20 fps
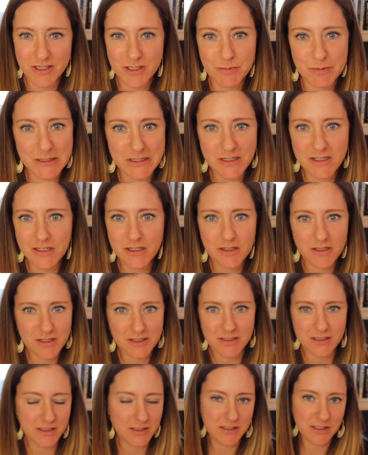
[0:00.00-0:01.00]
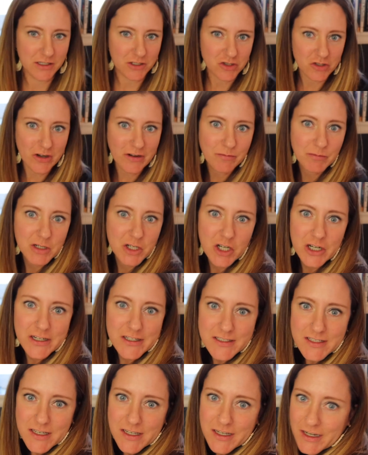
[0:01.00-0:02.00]
space heater because it's like driving me
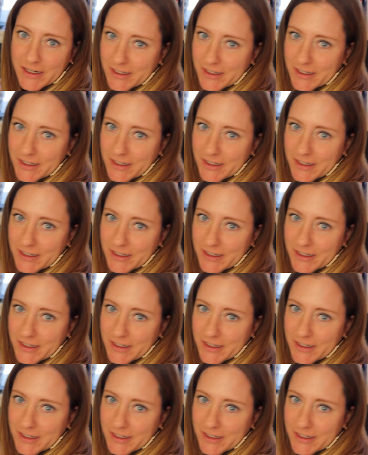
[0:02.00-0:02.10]
crazy and